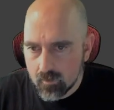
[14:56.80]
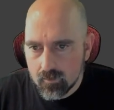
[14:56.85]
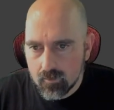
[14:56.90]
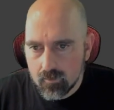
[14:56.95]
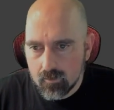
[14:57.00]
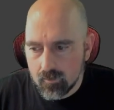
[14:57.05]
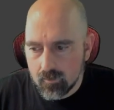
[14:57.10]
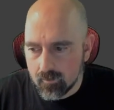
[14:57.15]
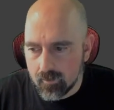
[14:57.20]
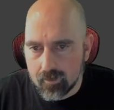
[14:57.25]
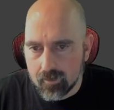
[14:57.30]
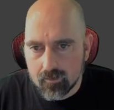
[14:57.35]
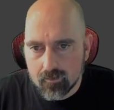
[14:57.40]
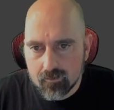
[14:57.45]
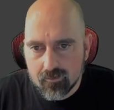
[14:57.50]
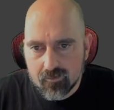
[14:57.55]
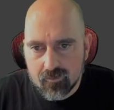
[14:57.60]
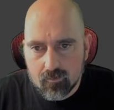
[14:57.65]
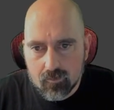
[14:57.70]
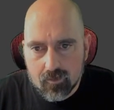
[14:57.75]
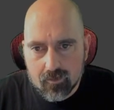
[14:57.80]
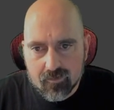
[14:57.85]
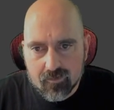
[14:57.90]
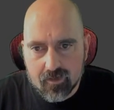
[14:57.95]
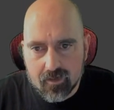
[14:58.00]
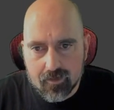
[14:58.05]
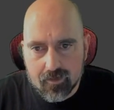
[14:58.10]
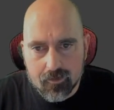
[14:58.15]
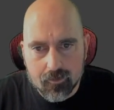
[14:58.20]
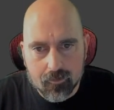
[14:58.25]
Alright, so what else can
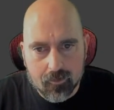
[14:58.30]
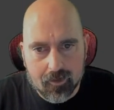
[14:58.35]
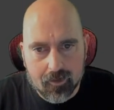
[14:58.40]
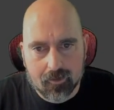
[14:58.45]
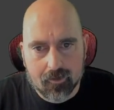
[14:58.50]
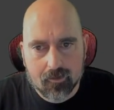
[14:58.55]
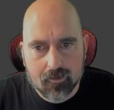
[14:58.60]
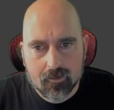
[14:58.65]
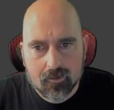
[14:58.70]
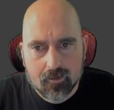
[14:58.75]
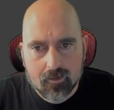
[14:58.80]
I do here?